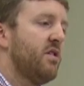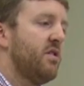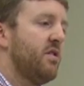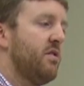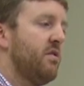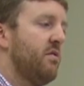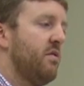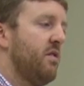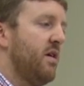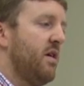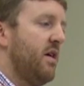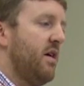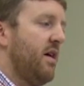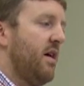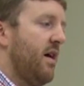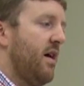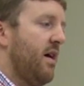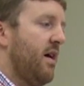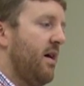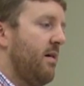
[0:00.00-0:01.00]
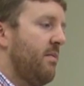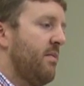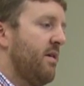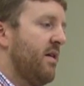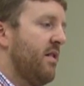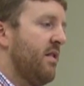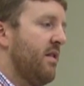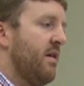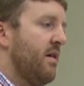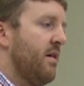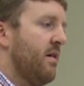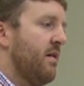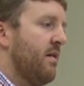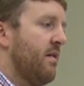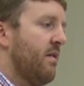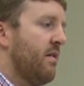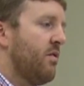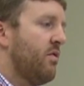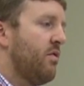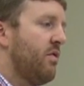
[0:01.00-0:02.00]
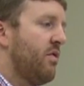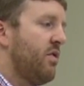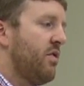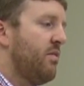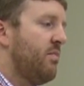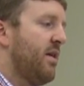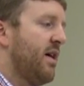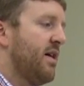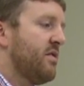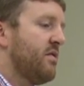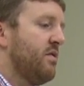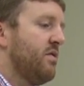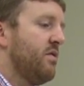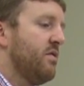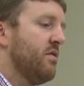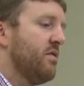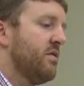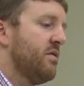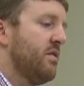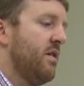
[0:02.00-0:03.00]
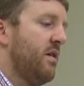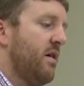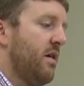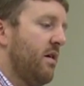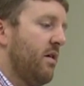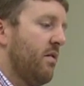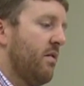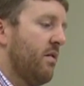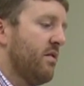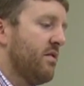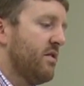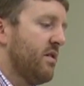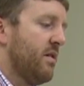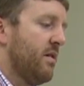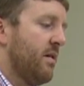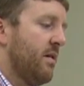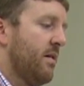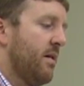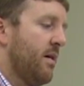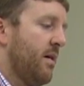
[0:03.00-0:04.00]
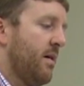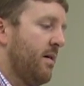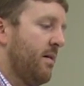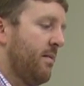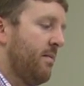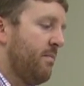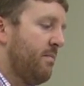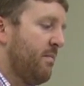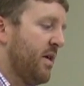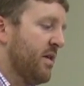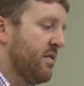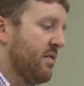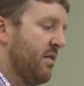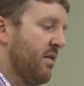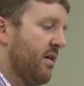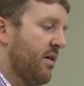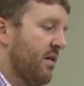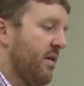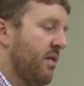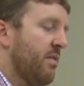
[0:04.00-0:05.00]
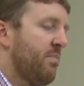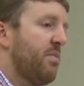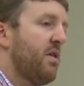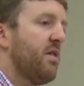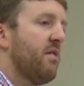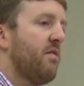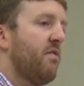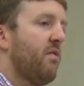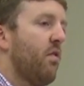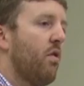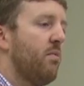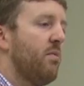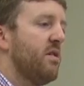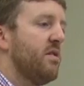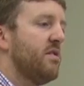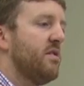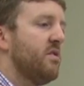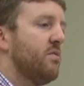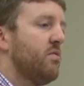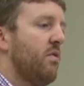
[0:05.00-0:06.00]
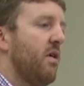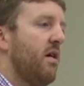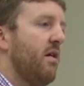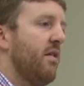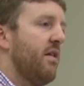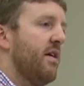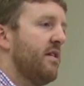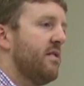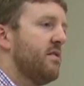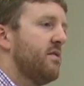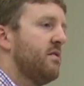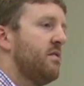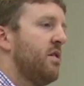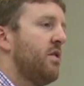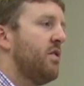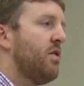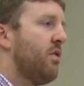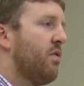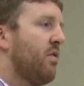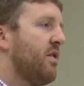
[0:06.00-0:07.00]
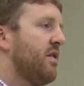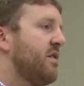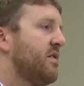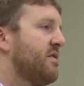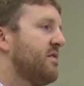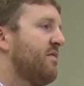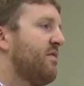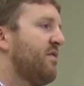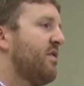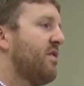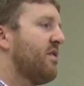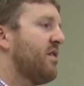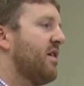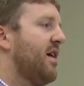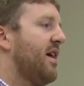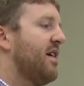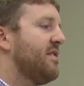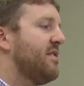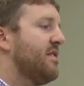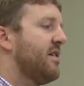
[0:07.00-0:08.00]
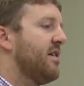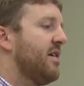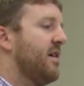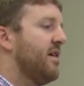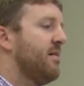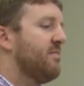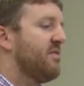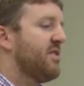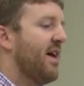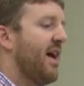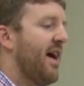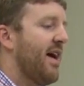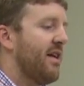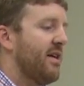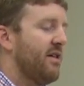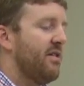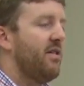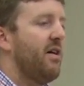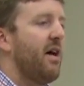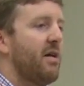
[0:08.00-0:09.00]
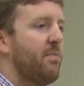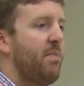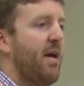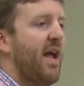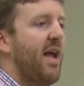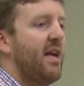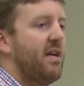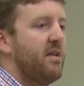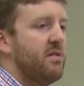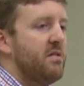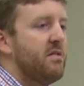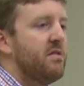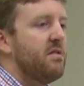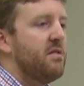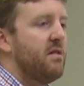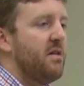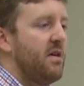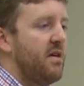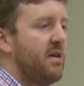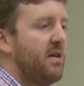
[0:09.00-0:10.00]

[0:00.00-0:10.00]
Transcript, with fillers: issue um, in the, the, gluteal muscles, or there's a, a, muscle there called the piriformis as well that's notorious for causing um, sciatica-like pains.